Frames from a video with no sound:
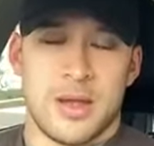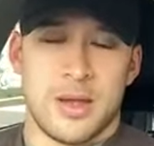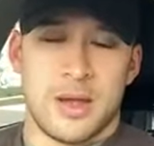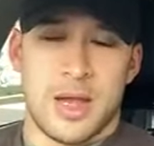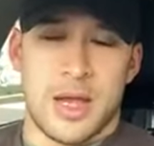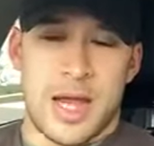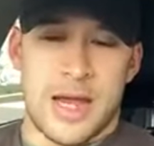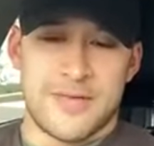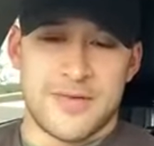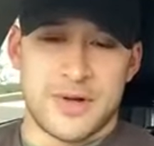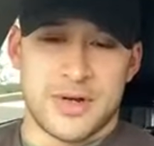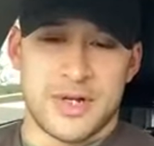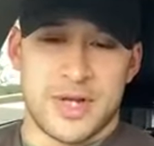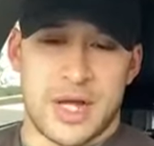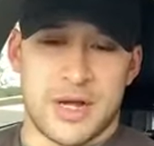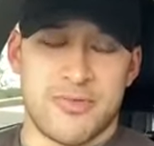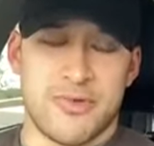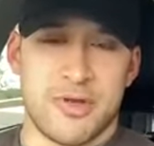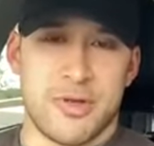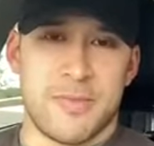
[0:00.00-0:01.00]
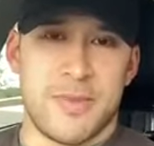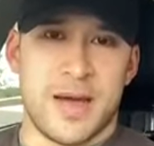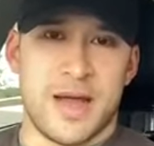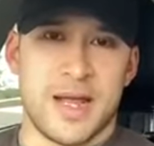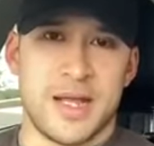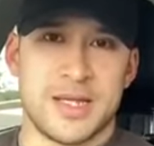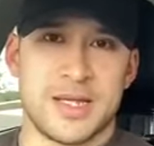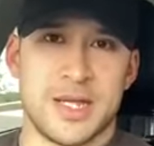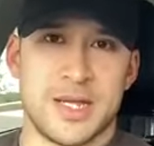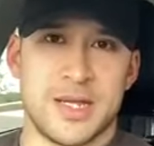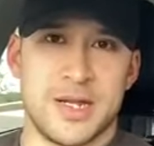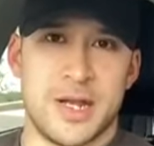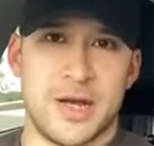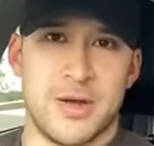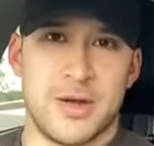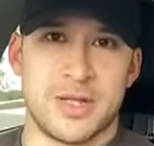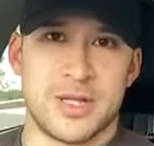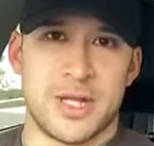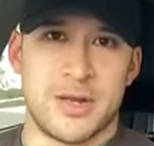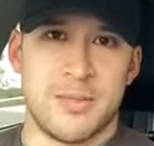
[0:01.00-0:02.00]
after I talked with him about it, he said,
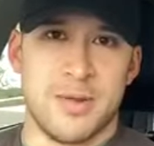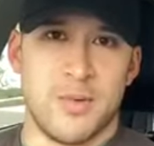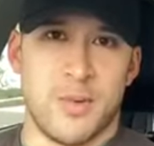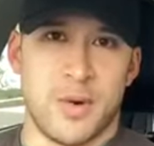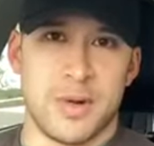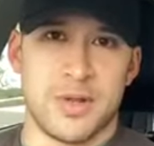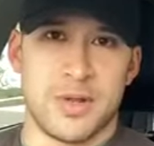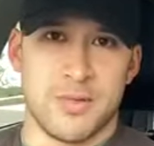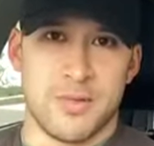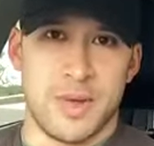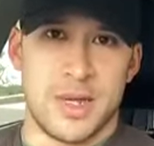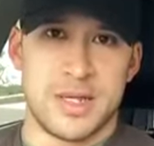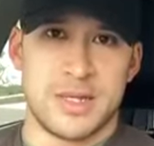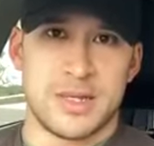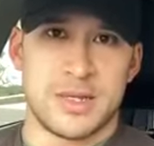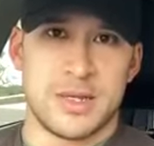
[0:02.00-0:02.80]
"It's going to be worth the risk,